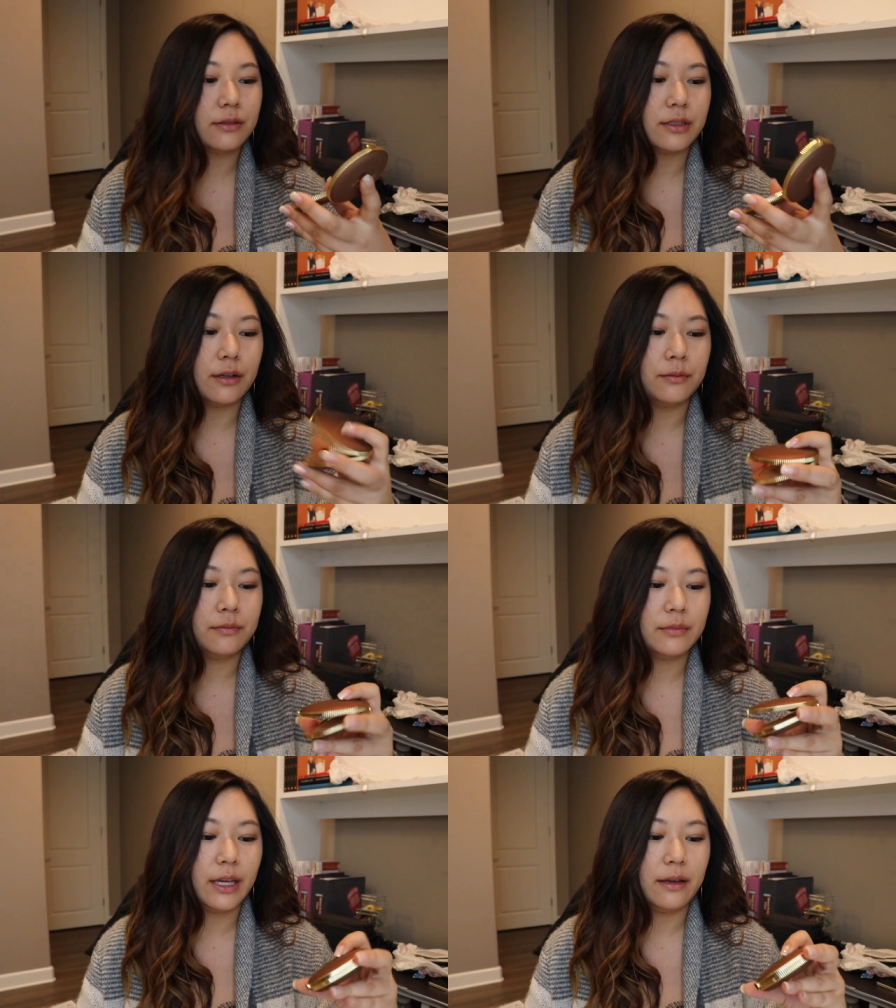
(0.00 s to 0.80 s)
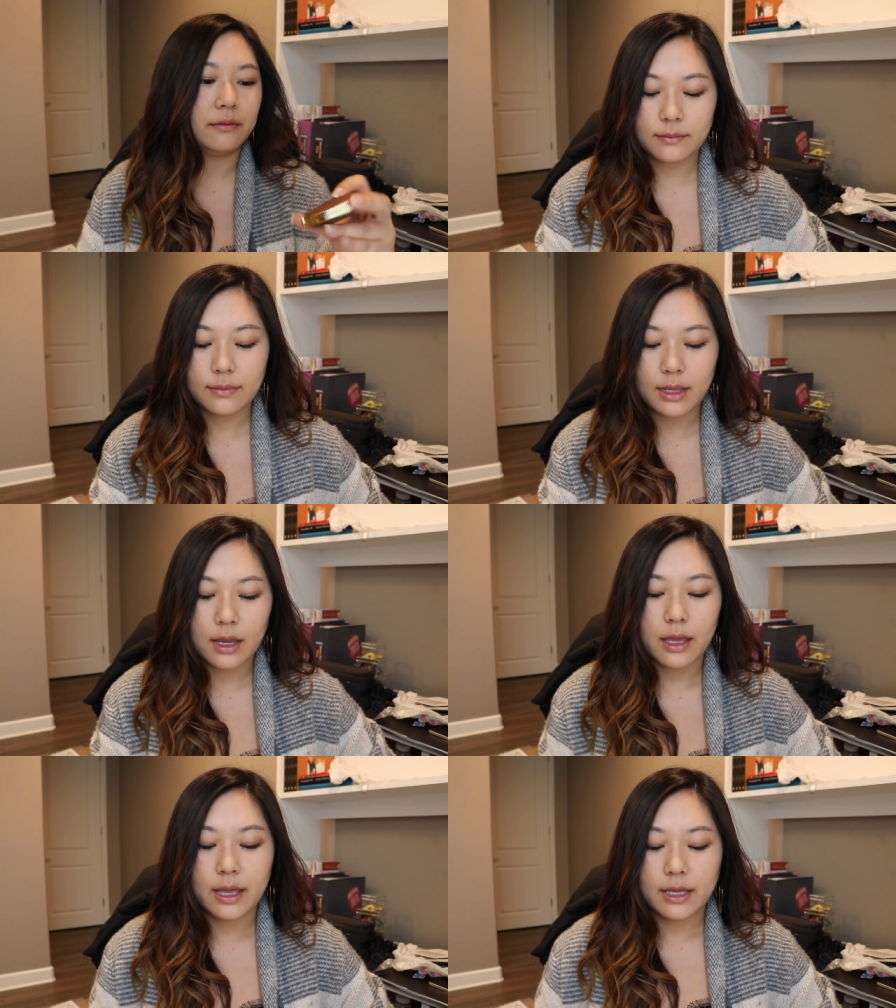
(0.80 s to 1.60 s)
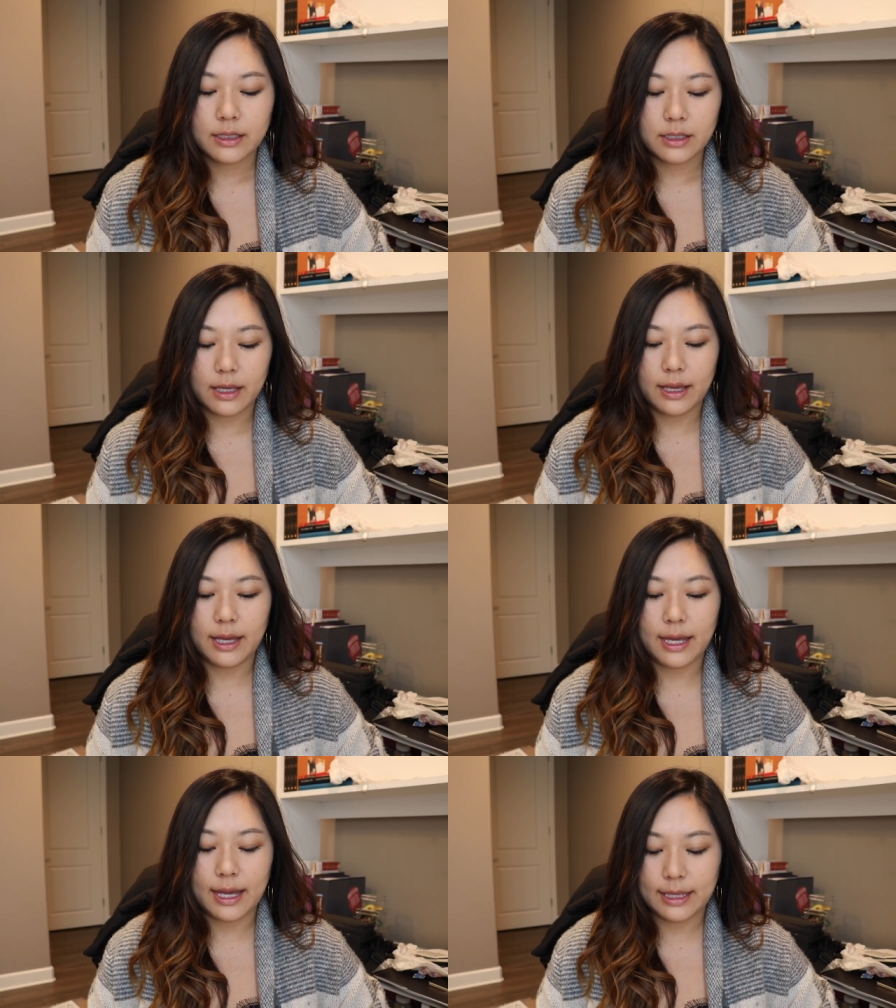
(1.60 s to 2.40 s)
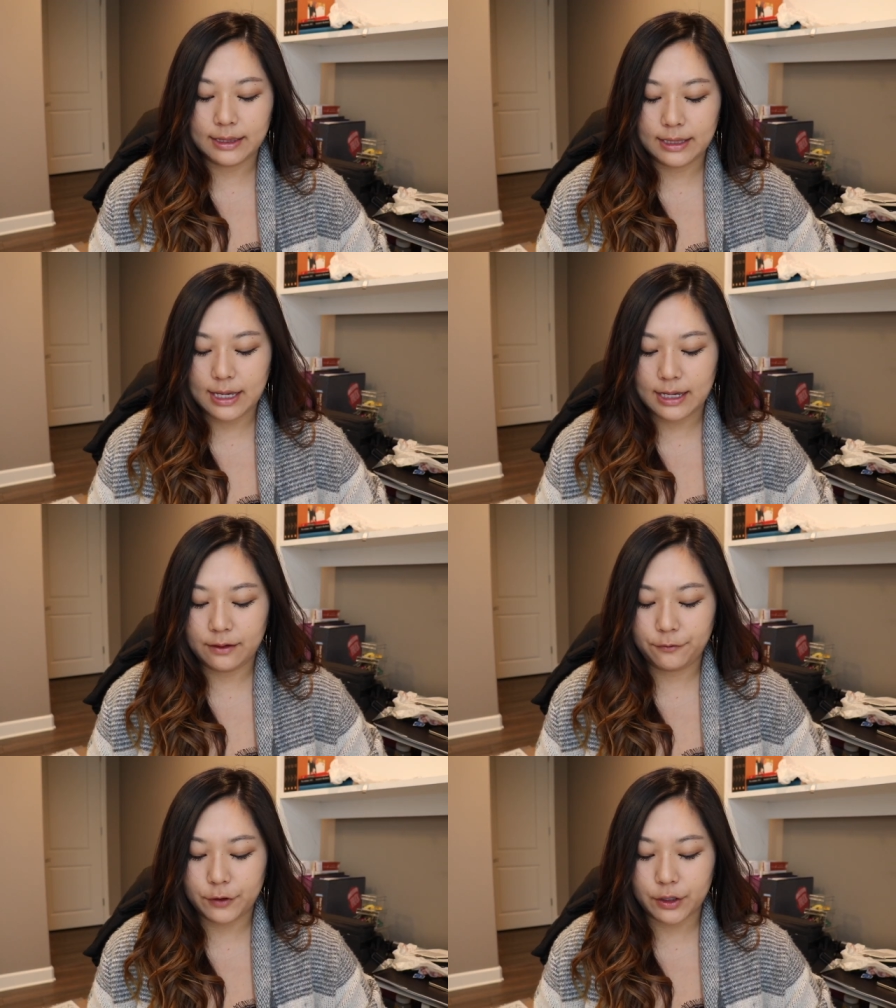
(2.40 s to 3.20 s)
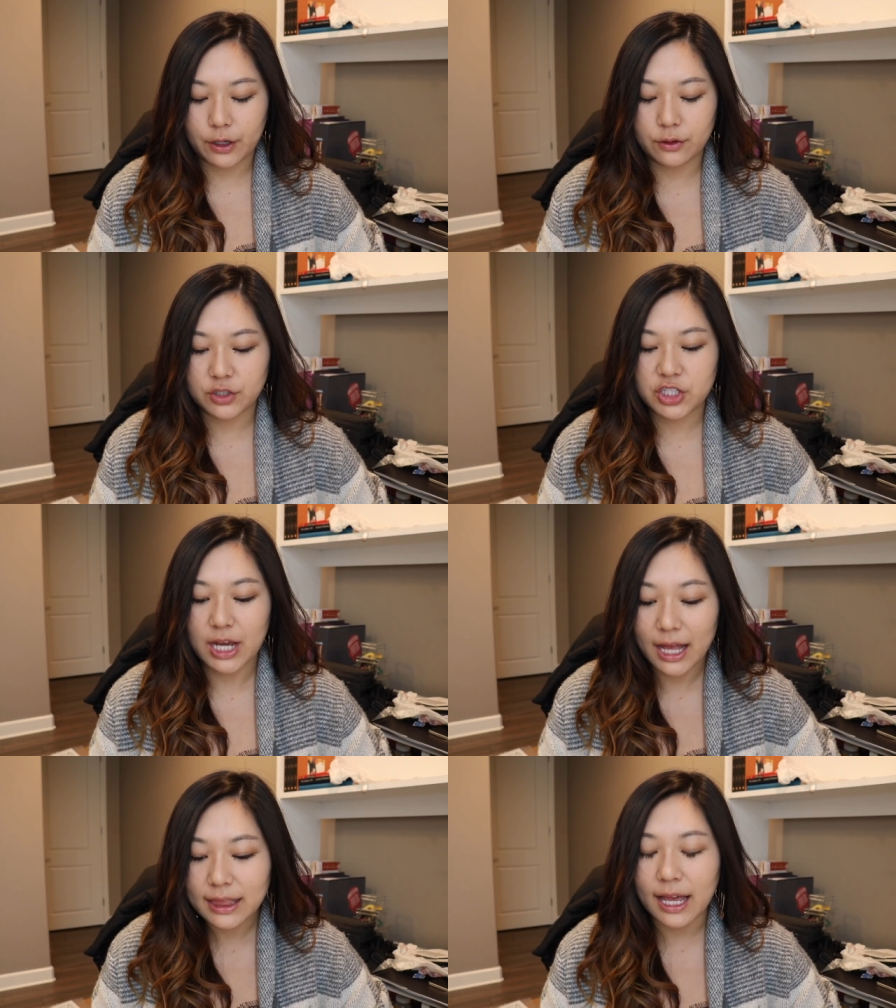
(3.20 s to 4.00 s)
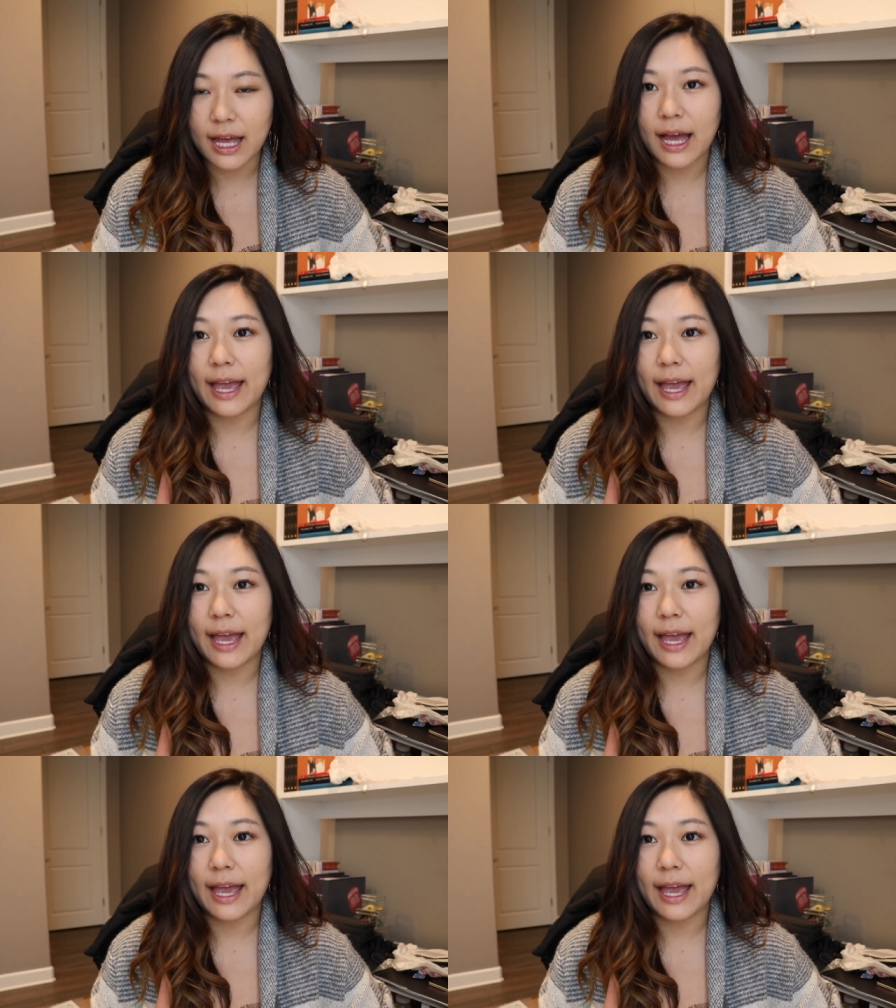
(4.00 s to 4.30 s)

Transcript: So yeah. And then for Coachella,